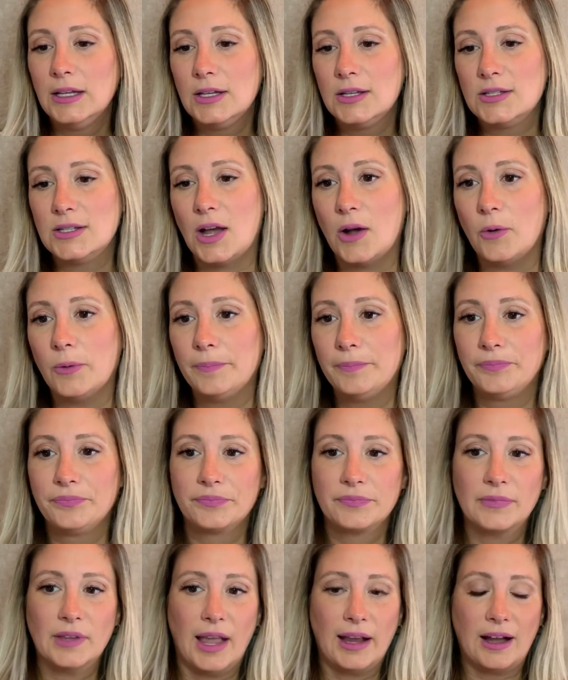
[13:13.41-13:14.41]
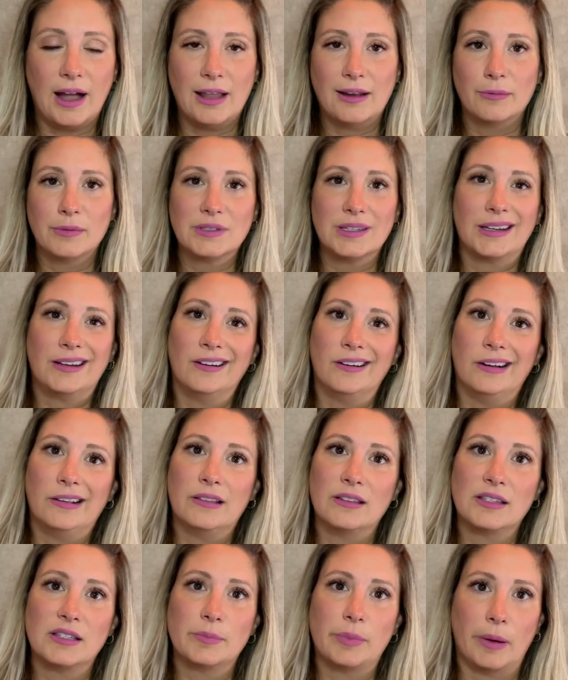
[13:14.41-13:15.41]
So I kind of was like, all right,
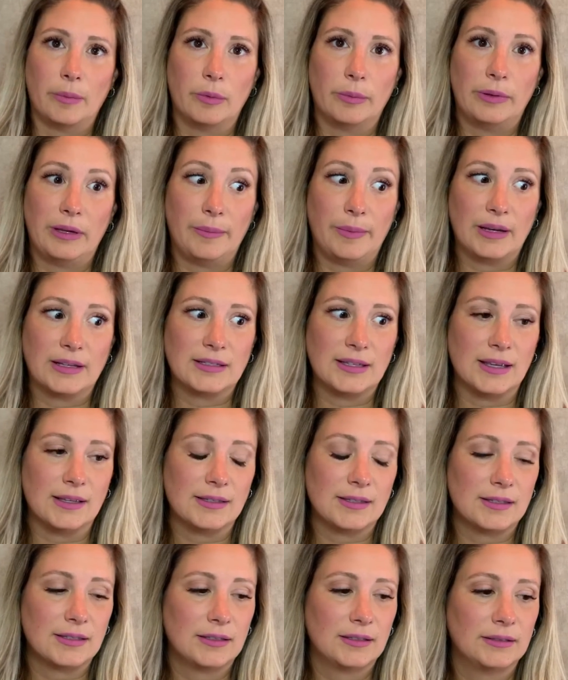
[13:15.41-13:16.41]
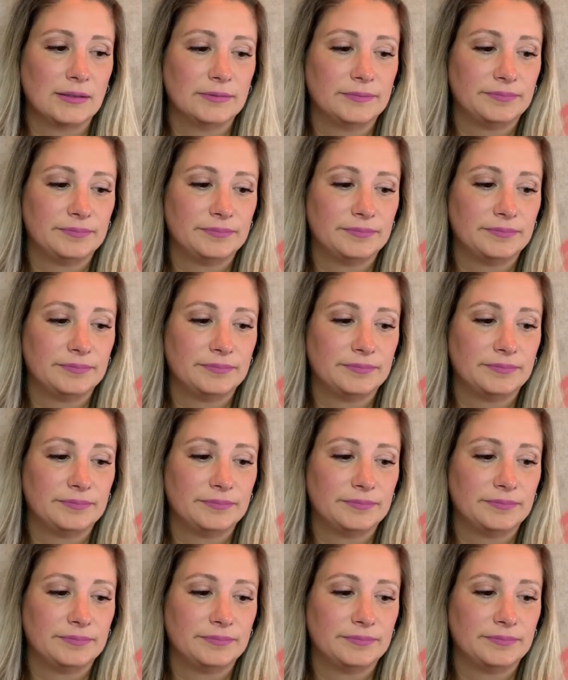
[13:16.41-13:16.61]
this is probably a big cyst.